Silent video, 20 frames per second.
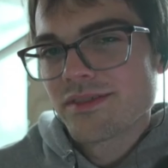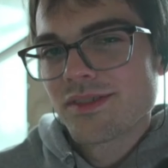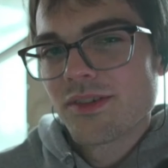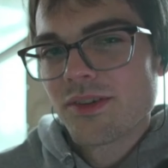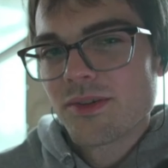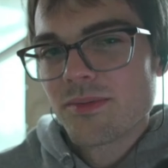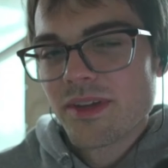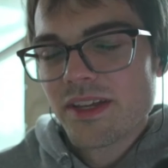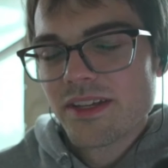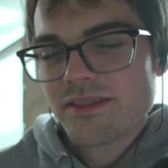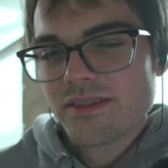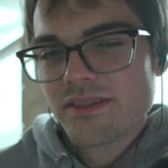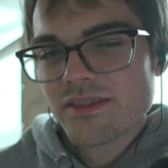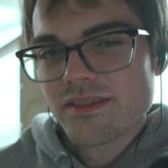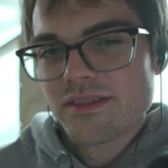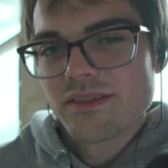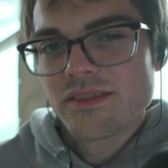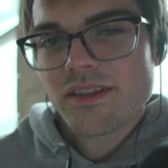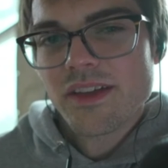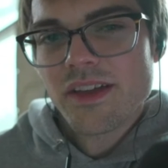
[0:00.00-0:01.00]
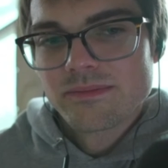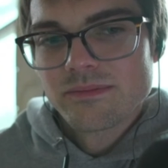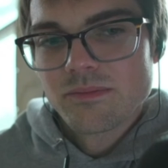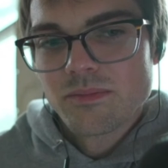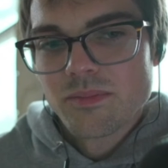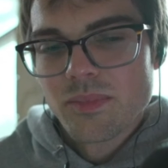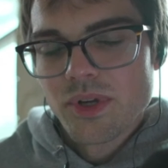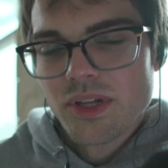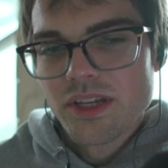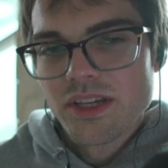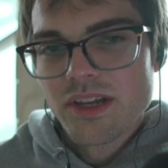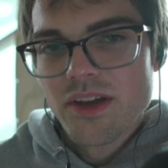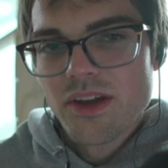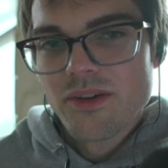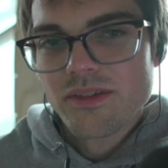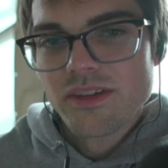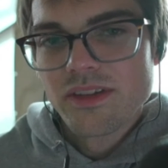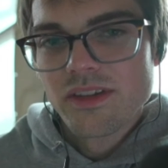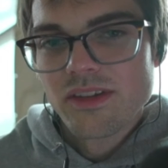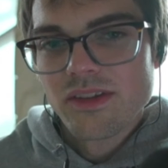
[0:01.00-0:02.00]
or basis. But
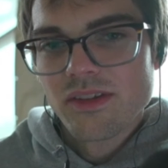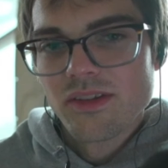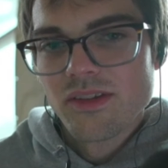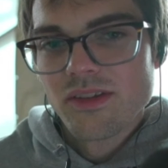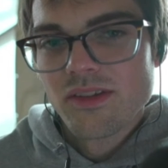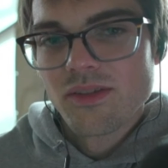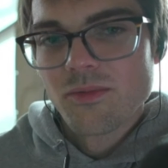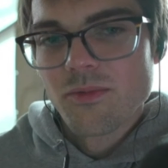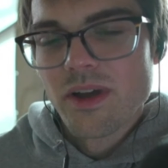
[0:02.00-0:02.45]
the